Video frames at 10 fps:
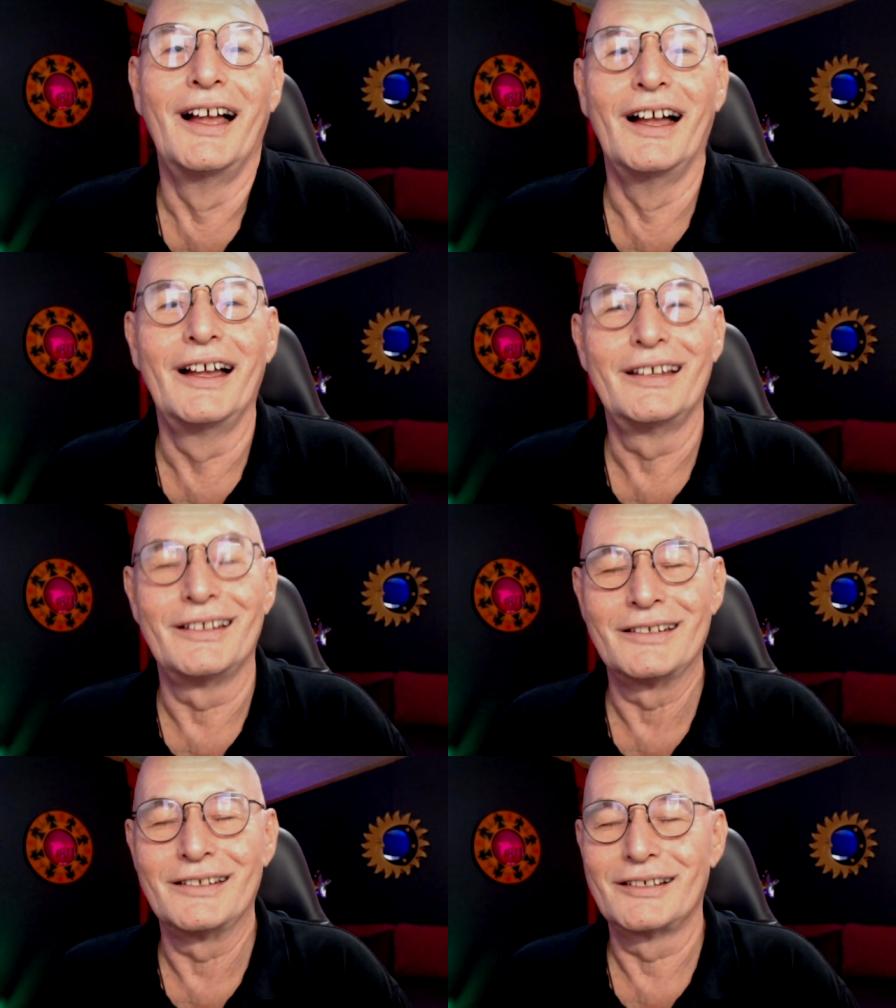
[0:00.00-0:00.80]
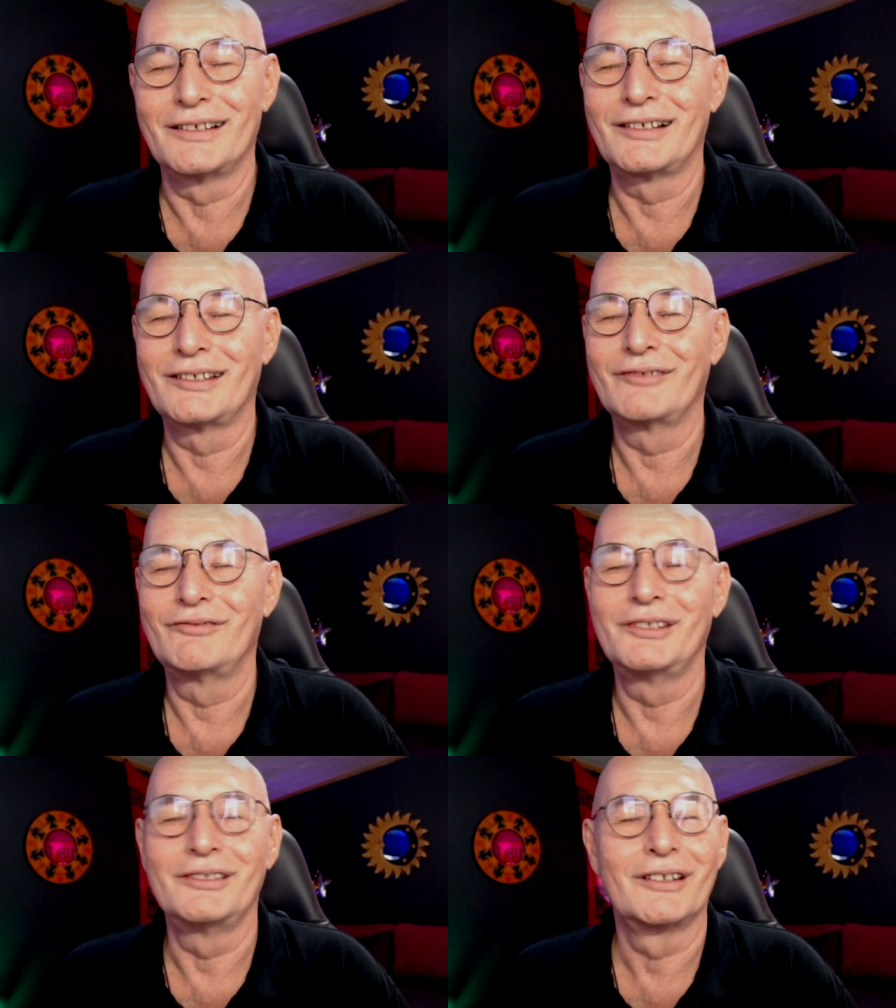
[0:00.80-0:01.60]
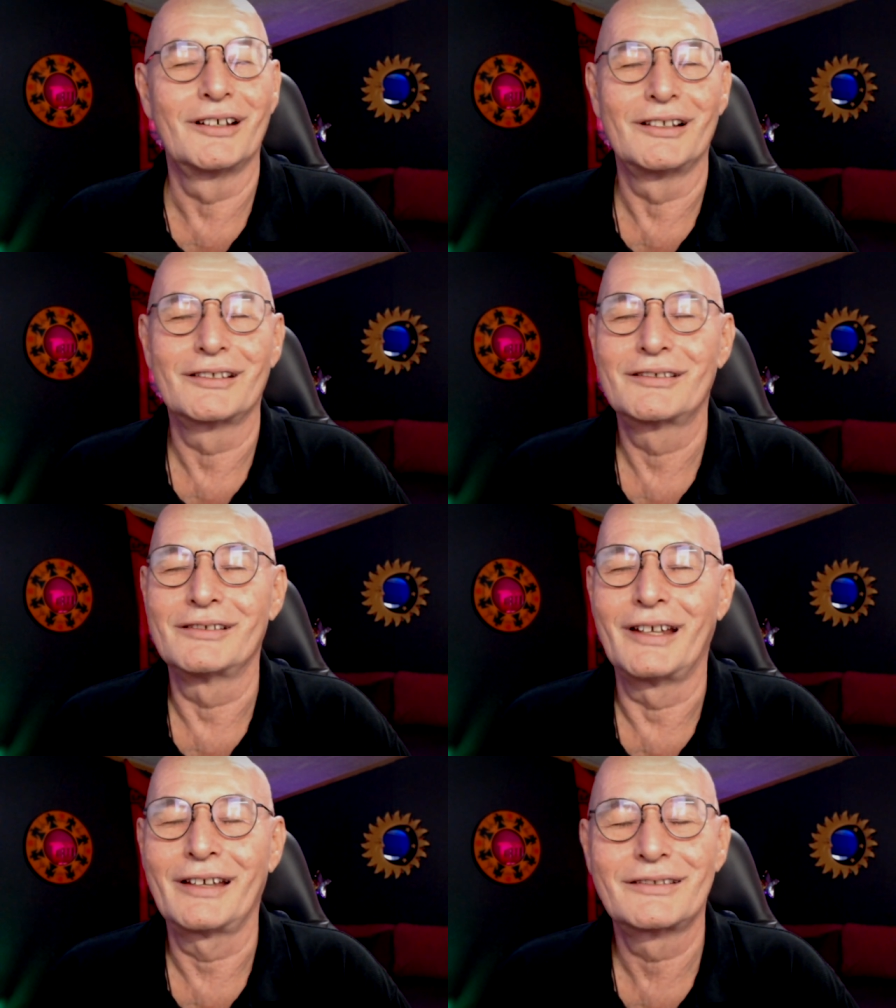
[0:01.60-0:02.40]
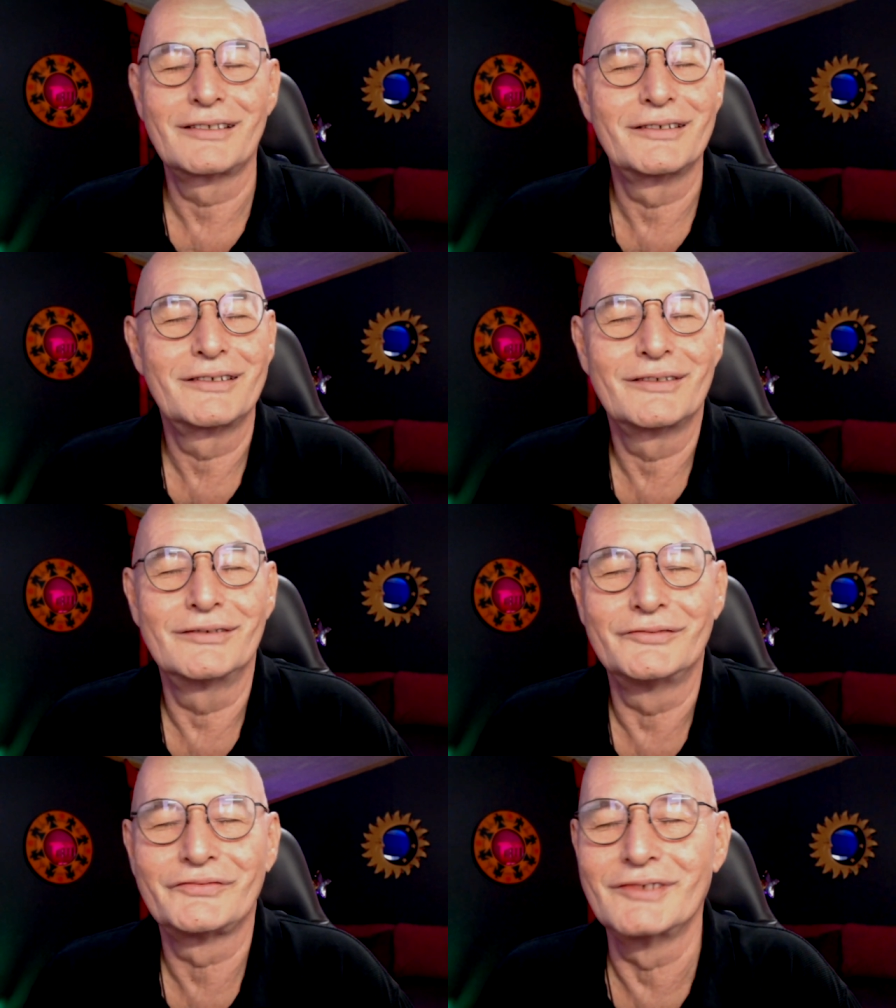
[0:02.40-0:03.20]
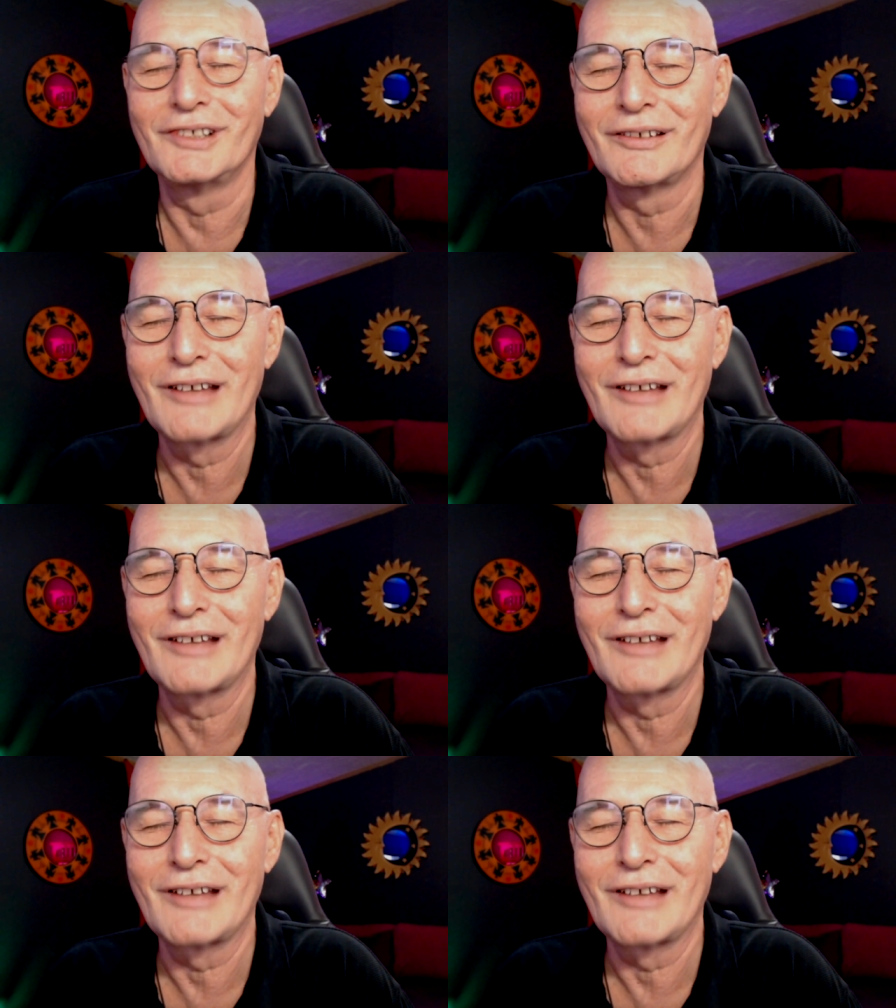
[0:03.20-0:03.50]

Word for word: and uh, we uh, connect to uh,